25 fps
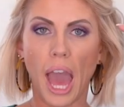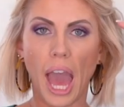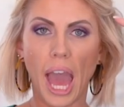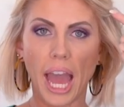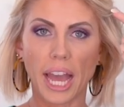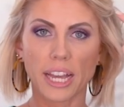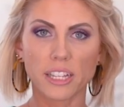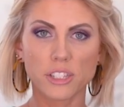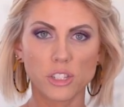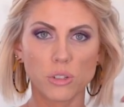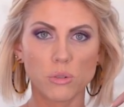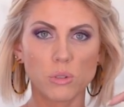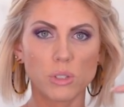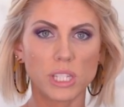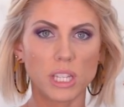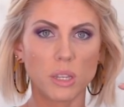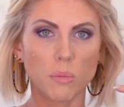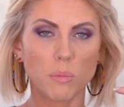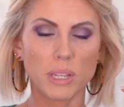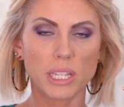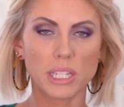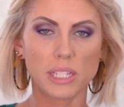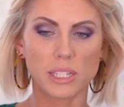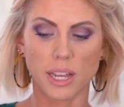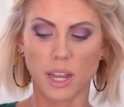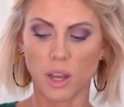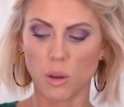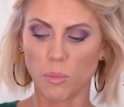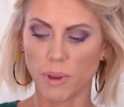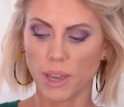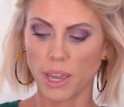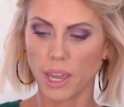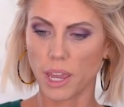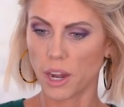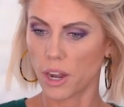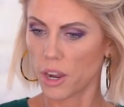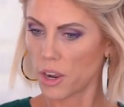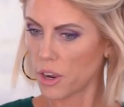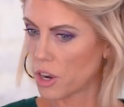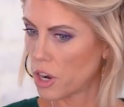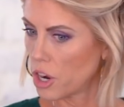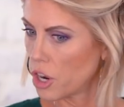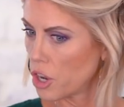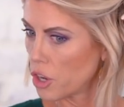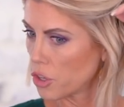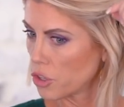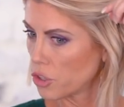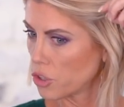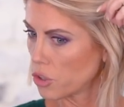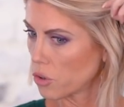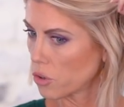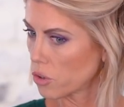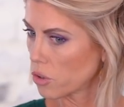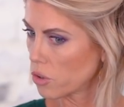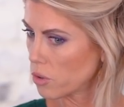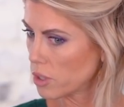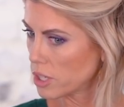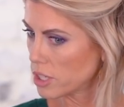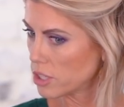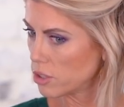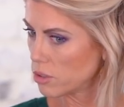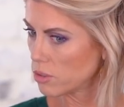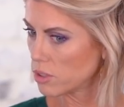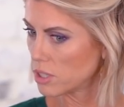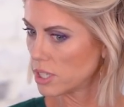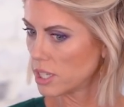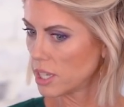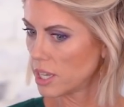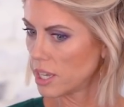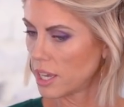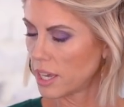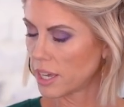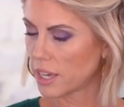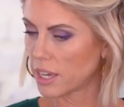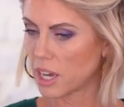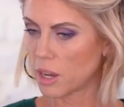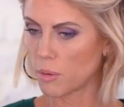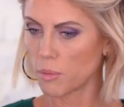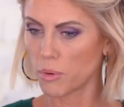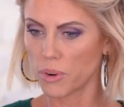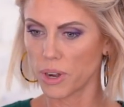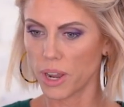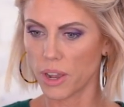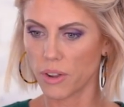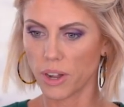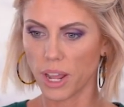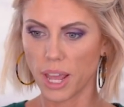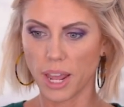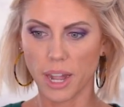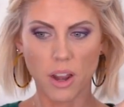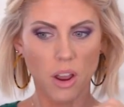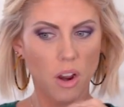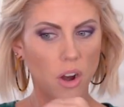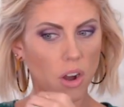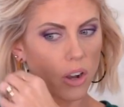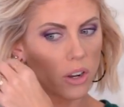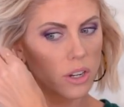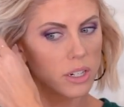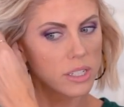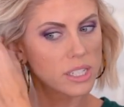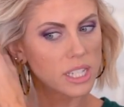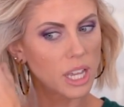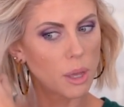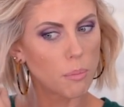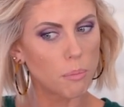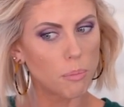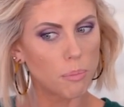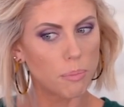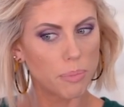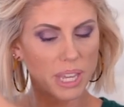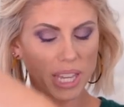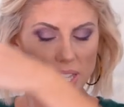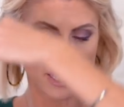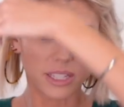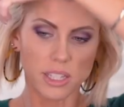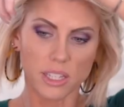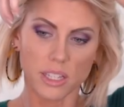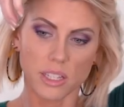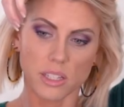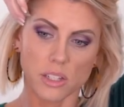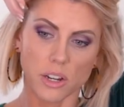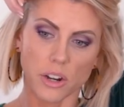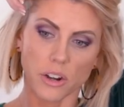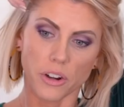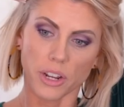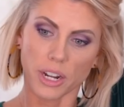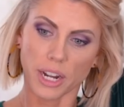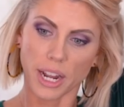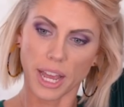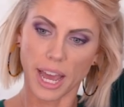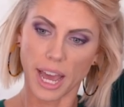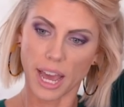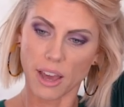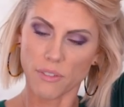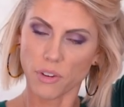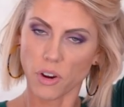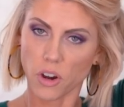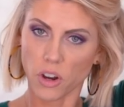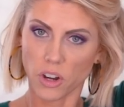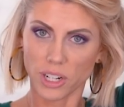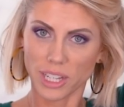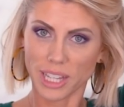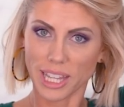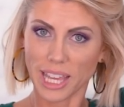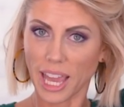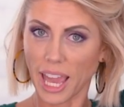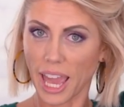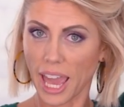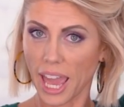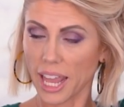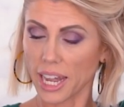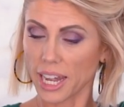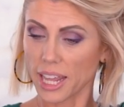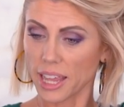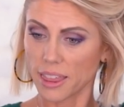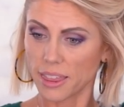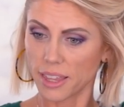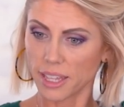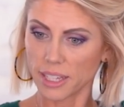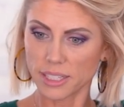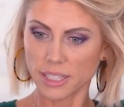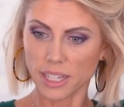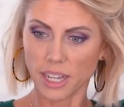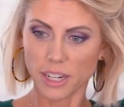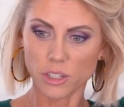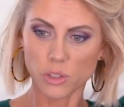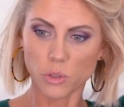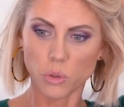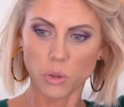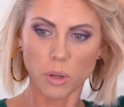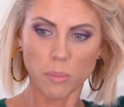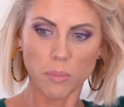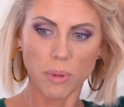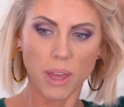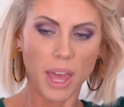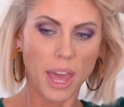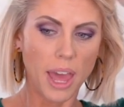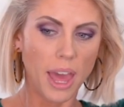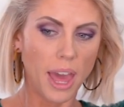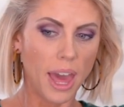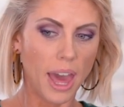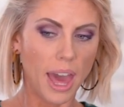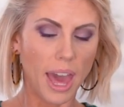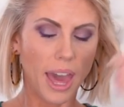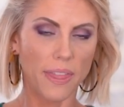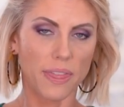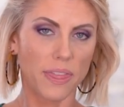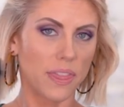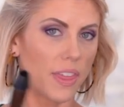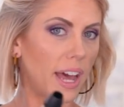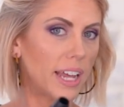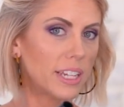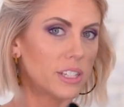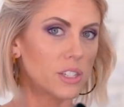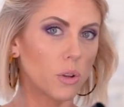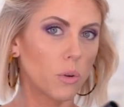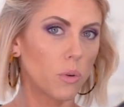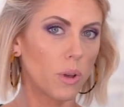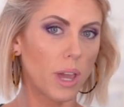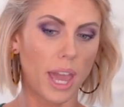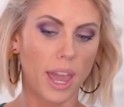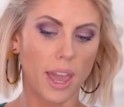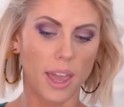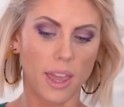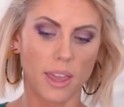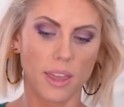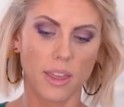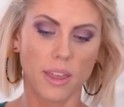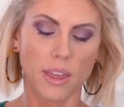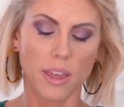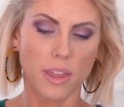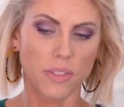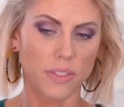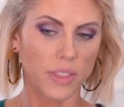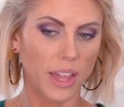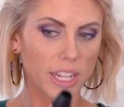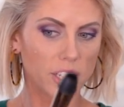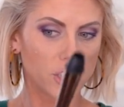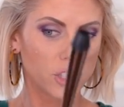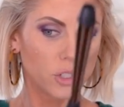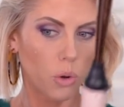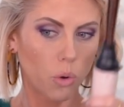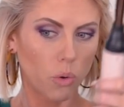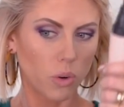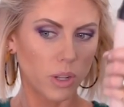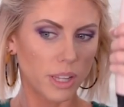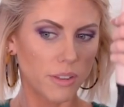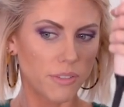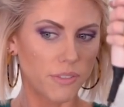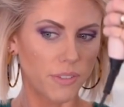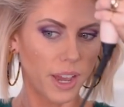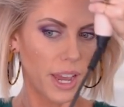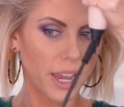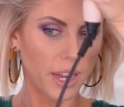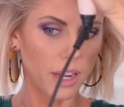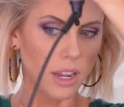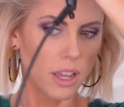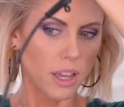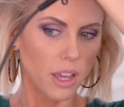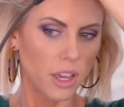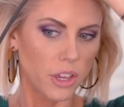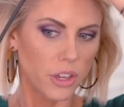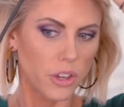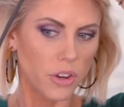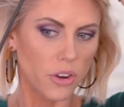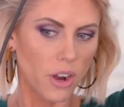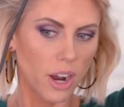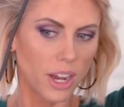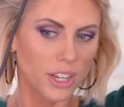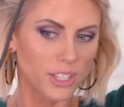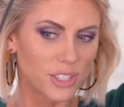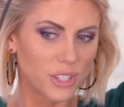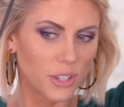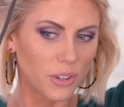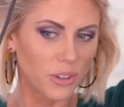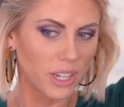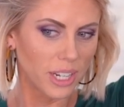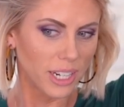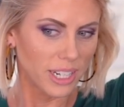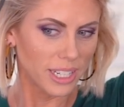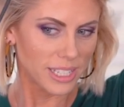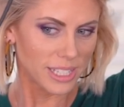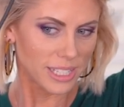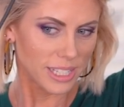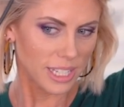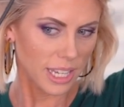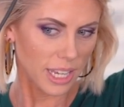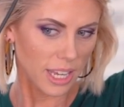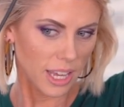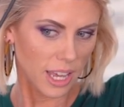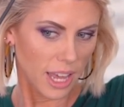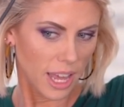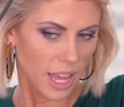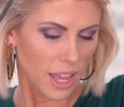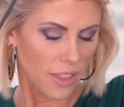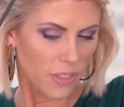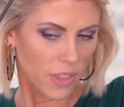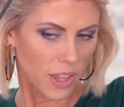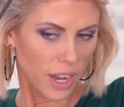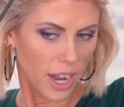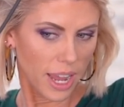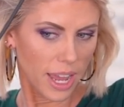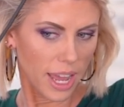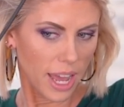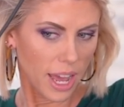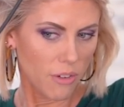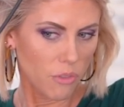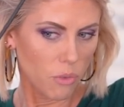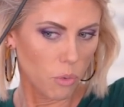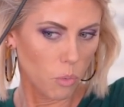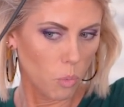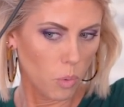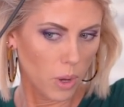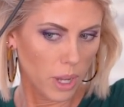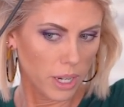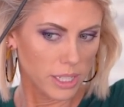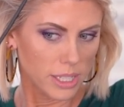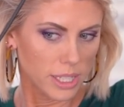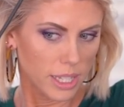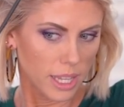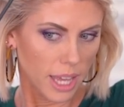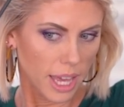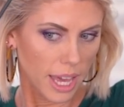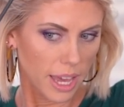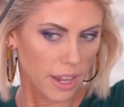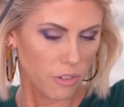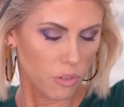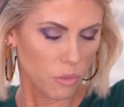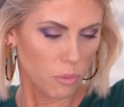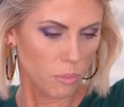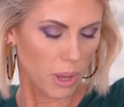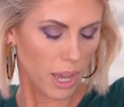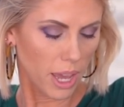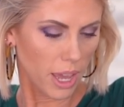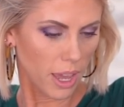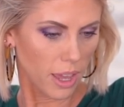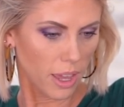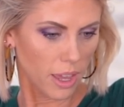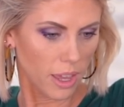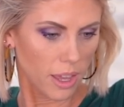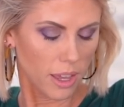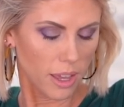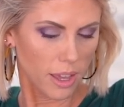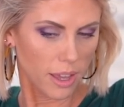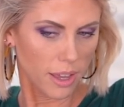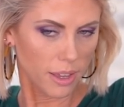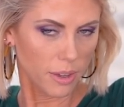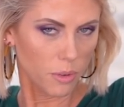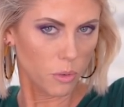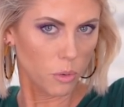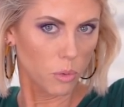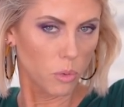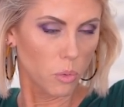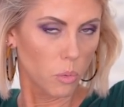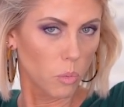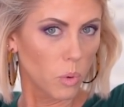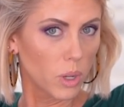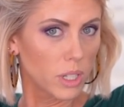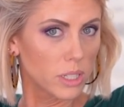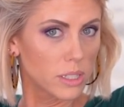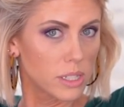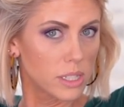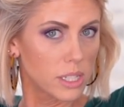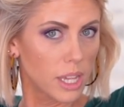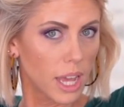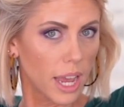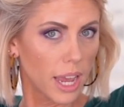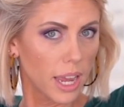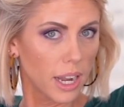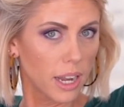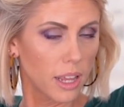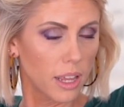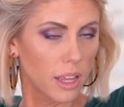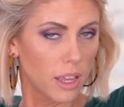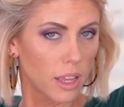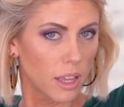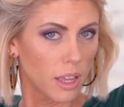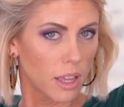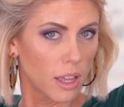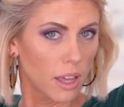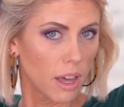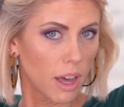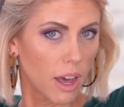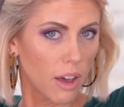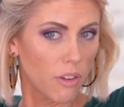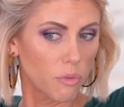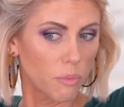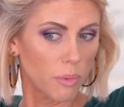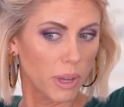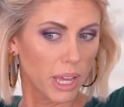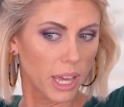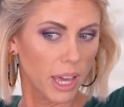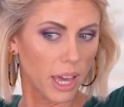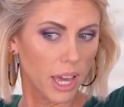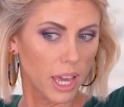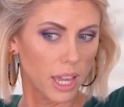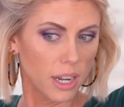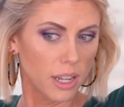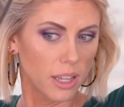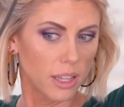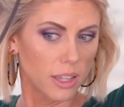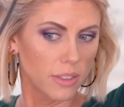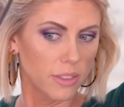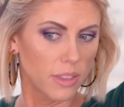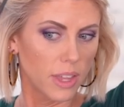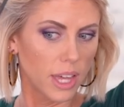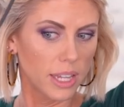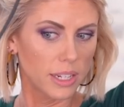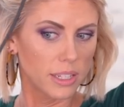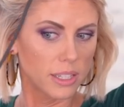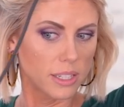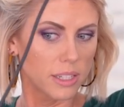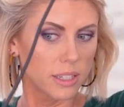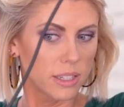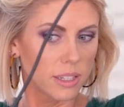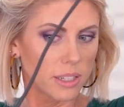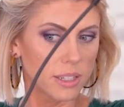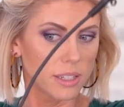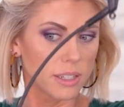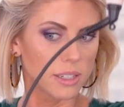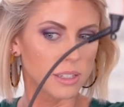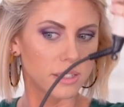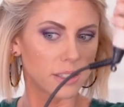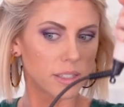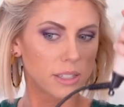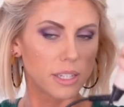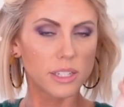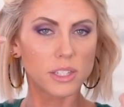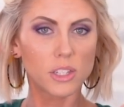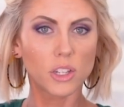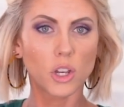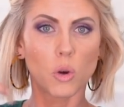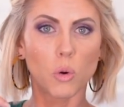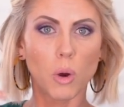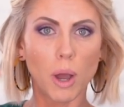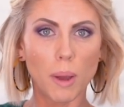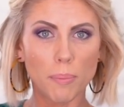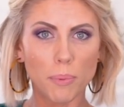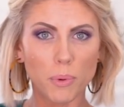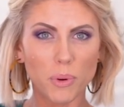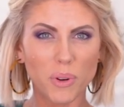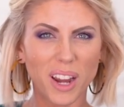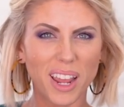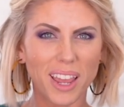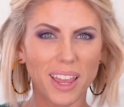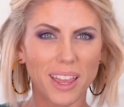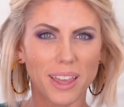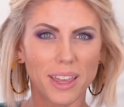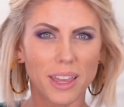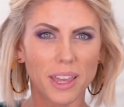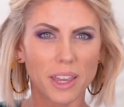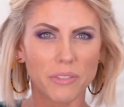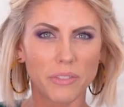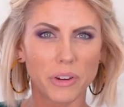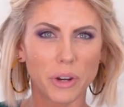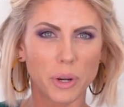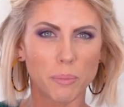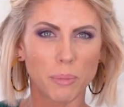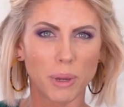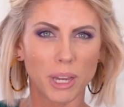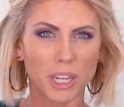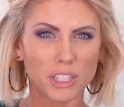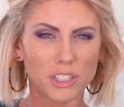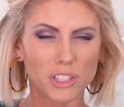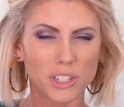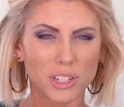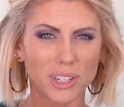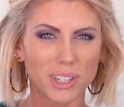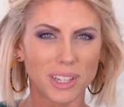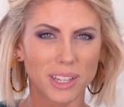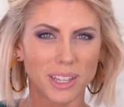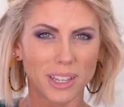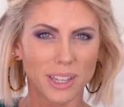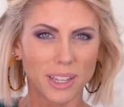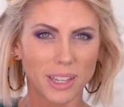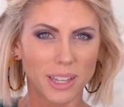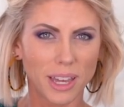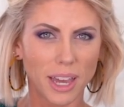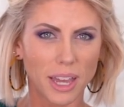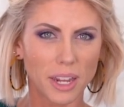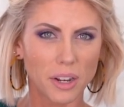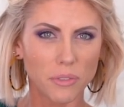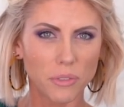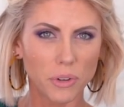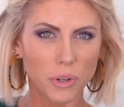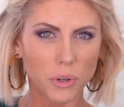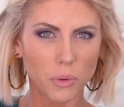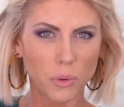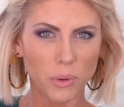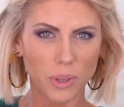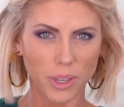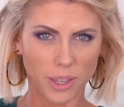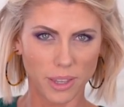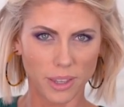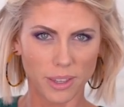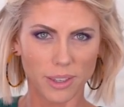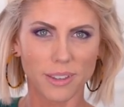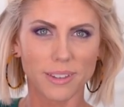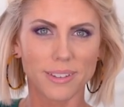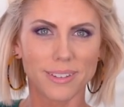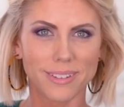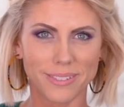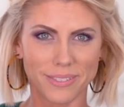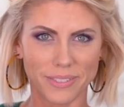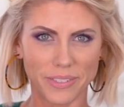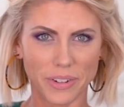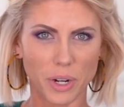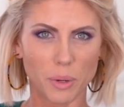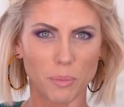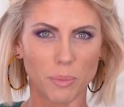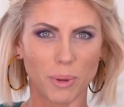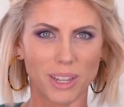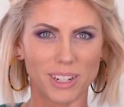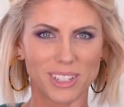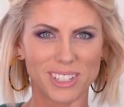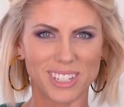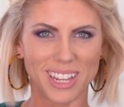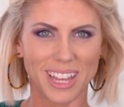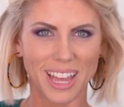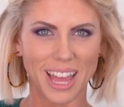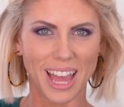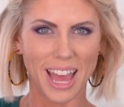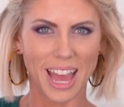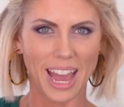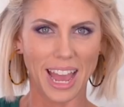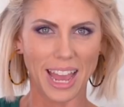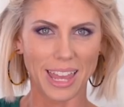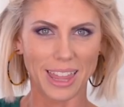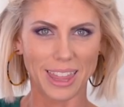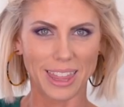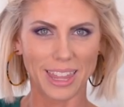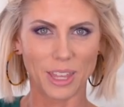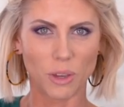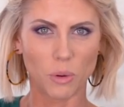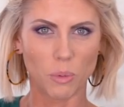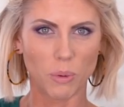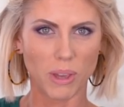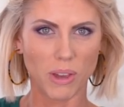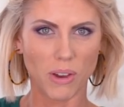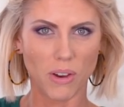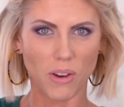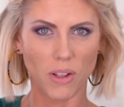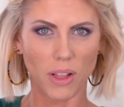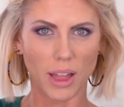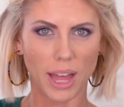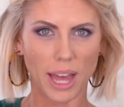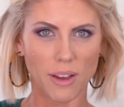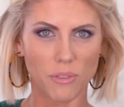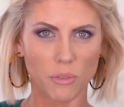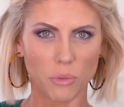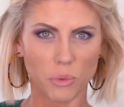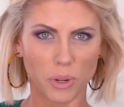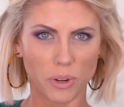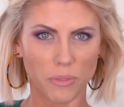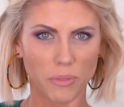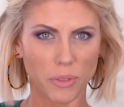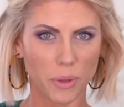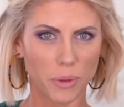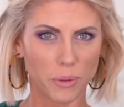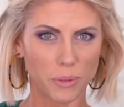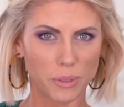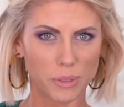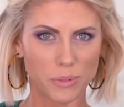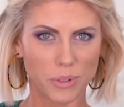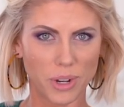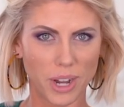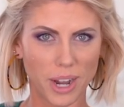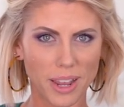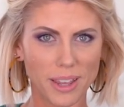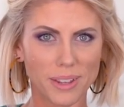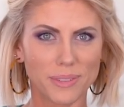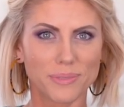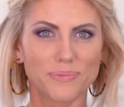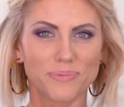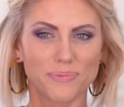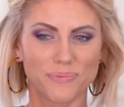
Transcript: As you see me style my hair, you're going to see it come around and hard, some pieces are gonna have hardly anything done to them and that's okay. That's totally fine. You're also gonna see that I have one head of my, uh, one side of my head that doesn't cooperate very much. Kind of annoying very much. I think we all have one of those, right?